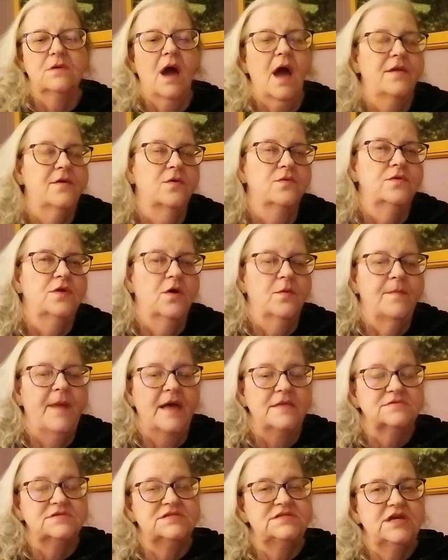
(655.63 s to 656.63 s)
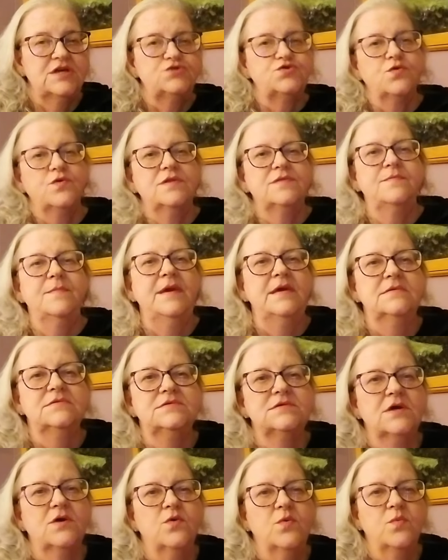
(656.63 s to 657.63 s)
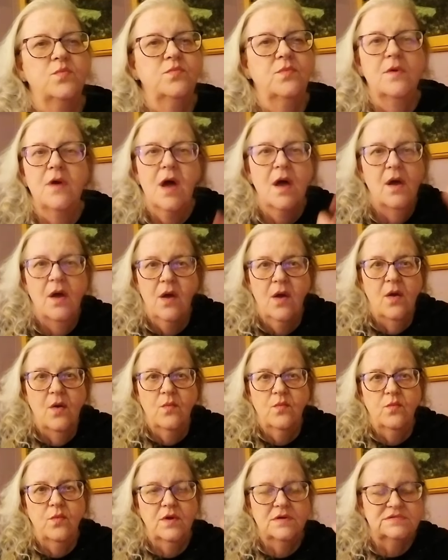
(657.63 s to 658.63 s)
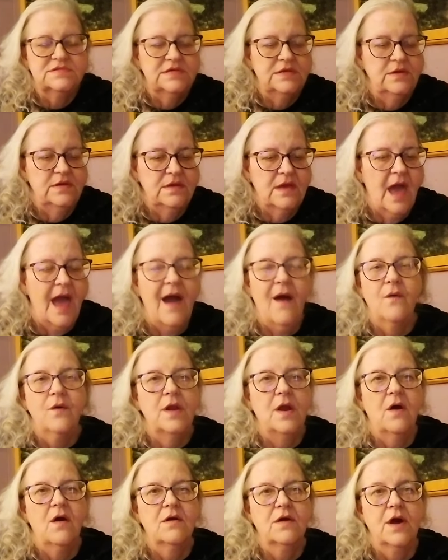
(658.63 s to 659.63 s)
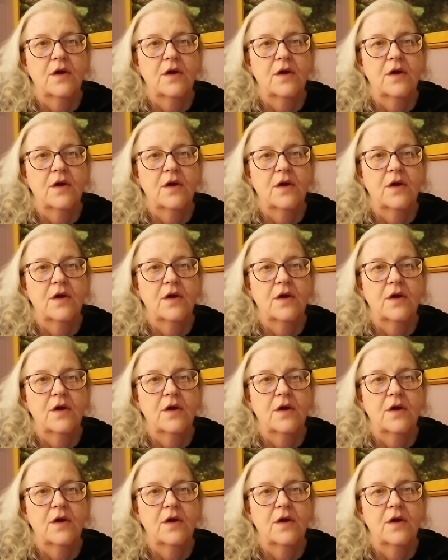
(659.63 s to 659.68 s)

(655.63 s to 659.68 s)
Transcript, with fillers: I don't know about Stitch With Me, so we'll see how it all